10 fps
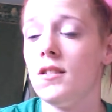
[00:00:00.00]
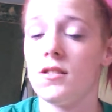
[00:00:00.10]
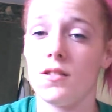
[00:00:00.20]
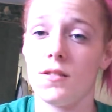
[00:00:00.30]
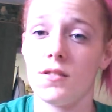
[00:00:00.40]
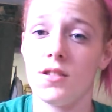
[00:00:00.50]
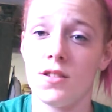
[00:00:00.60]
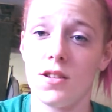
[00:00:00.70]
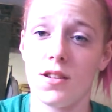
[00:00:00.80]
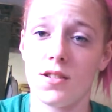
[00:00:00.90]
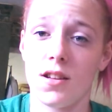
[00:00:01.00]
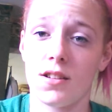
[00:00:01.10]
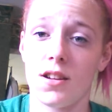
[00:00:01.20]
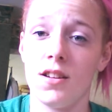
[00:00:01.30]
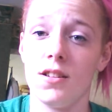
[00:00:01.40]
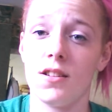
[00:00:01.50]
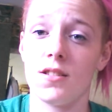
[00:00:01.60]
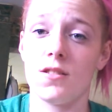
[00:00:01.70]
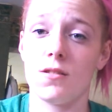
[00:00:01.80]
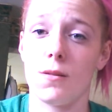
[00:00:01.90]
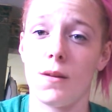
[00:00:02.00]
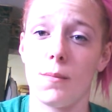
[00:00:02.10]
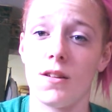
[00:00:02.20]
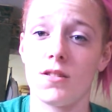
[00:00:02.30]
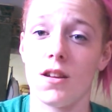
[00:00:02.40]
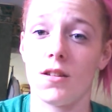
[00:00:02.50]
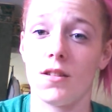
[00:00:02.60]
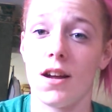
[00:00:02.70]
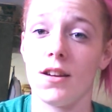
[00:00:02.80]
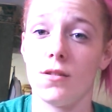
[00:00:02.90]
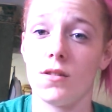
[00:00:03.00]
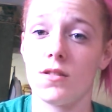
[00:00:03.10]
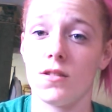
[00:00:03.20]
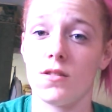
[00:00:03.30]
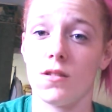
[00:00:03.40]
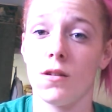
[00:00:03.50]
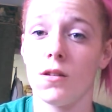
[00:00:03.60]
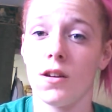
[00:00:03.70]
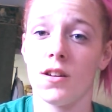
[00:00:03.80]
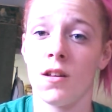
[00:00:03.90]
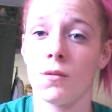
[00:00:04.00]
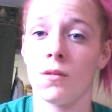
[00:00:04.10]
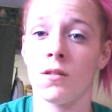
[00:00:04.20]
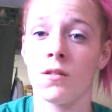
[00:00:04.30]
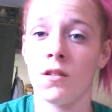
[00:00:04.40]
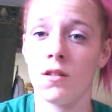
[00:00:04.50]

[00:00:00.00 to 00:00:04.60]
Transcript: So she still doesn't like that he does it. So I'm not about to tell her that I do because I'm just like, oh great, another one.